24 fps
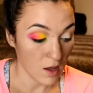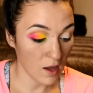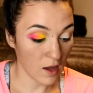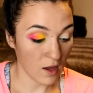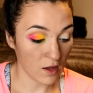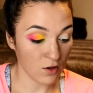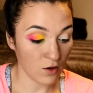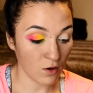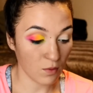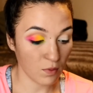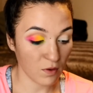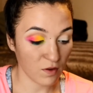
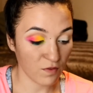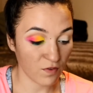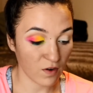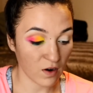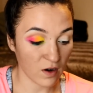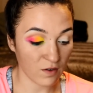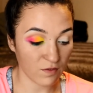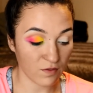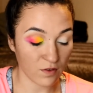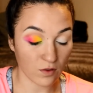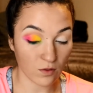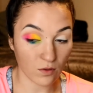And don't be afraid
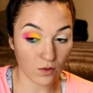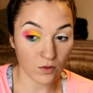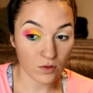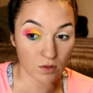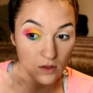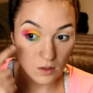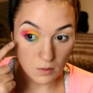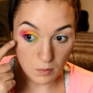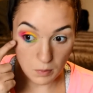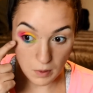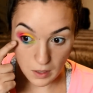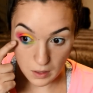if you lose
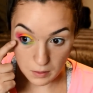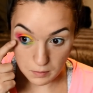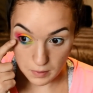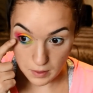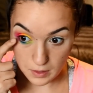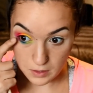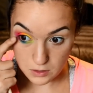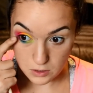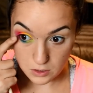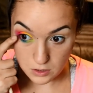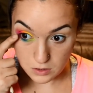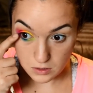the
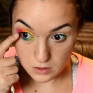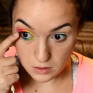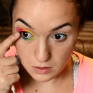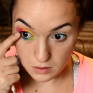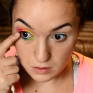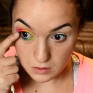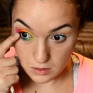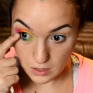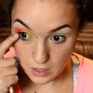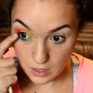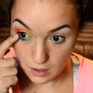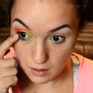pigment, just
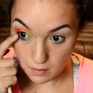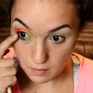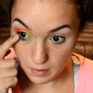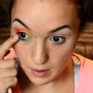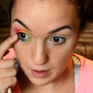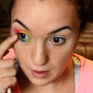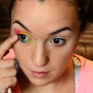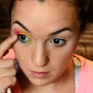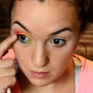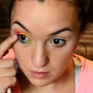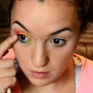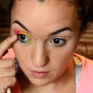take it
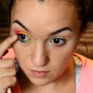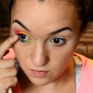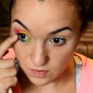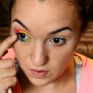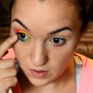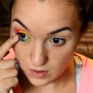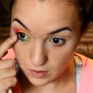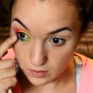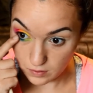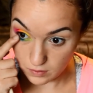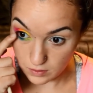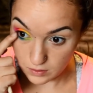back with your
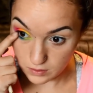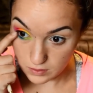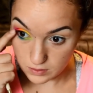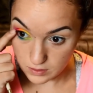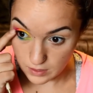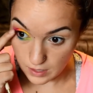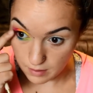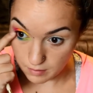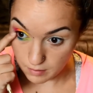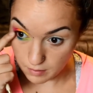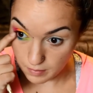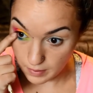finger and
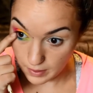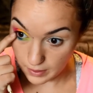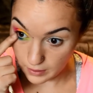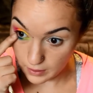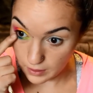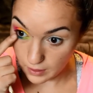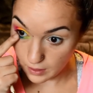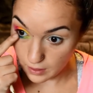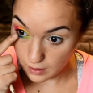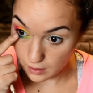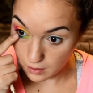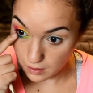dab it back
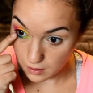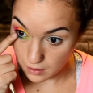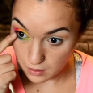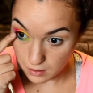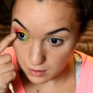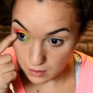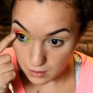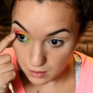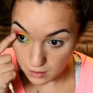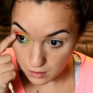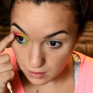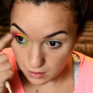in
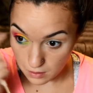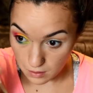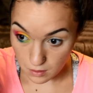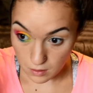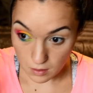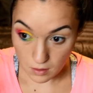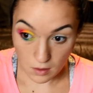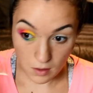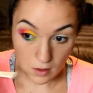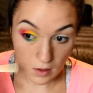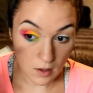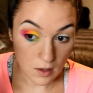
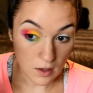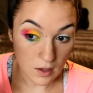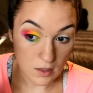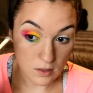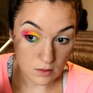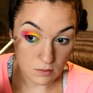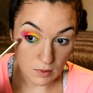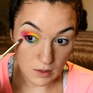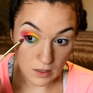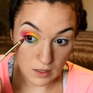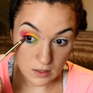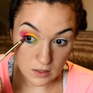as
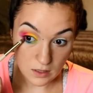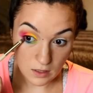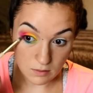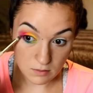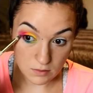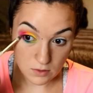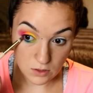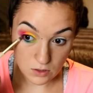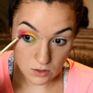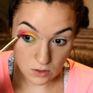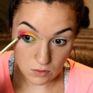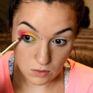many
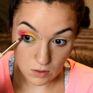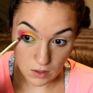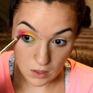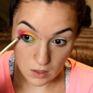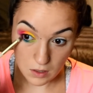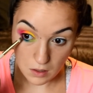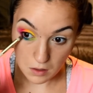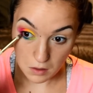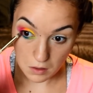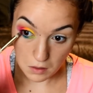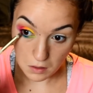times as you need.